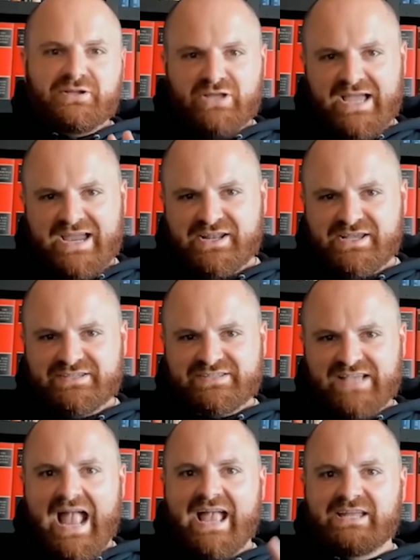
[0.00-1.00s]

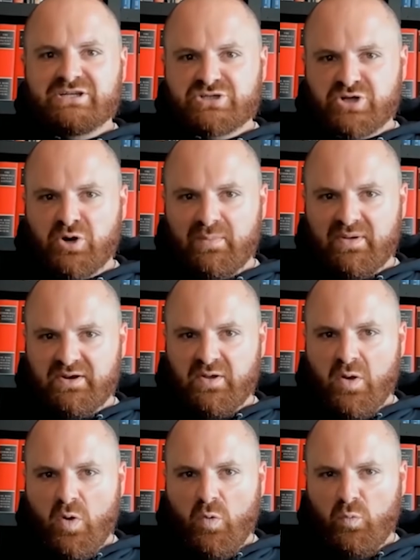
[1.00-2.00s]
Ladies and gentlemen,
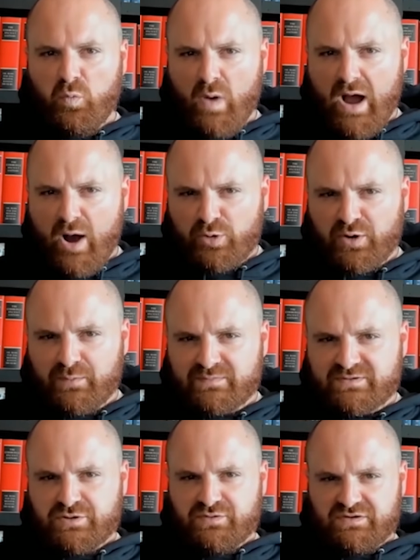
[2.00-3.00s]

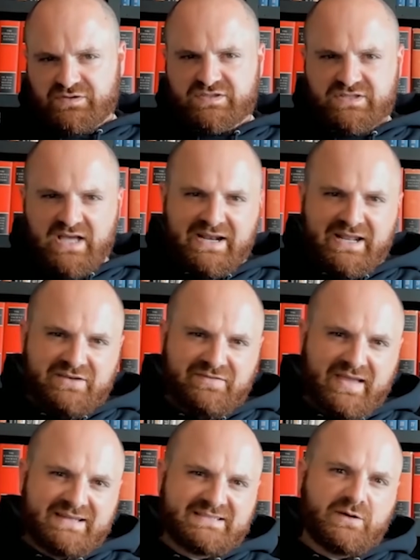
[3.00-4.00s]
welcome to the study of
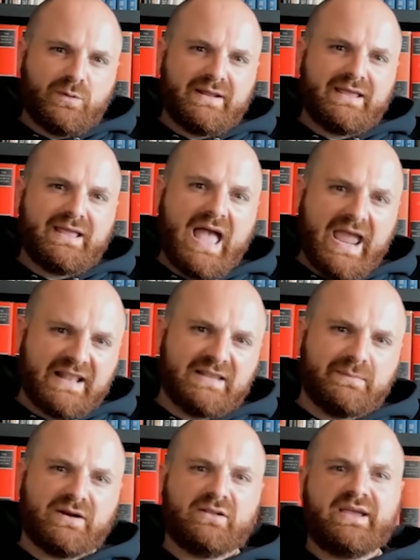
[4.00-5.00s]
antiquity and
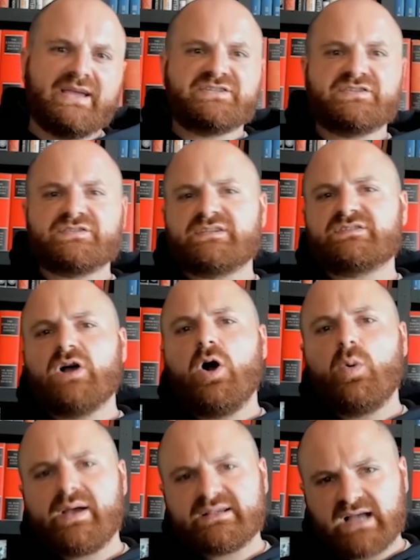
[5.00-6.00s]
the Middle Ages. As
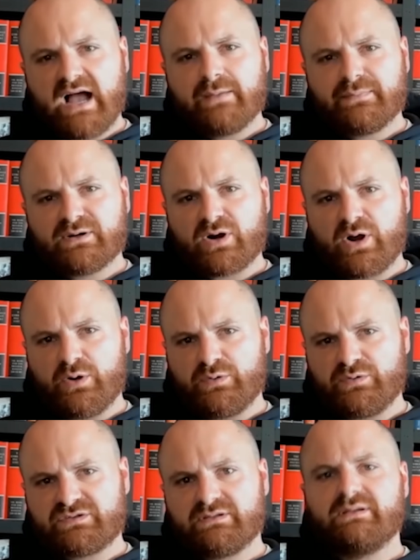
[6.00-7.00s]
always, I am your
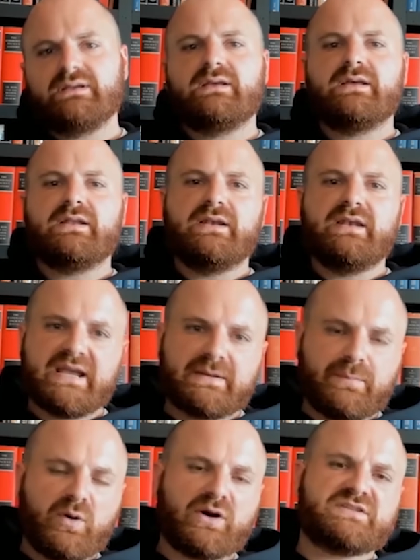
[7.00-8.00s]
host,
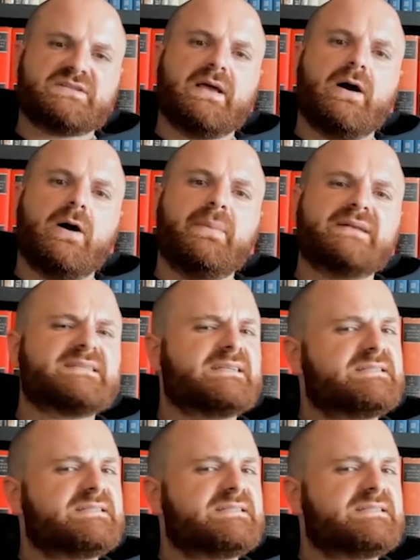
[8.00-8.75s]
Nick Barksdale, but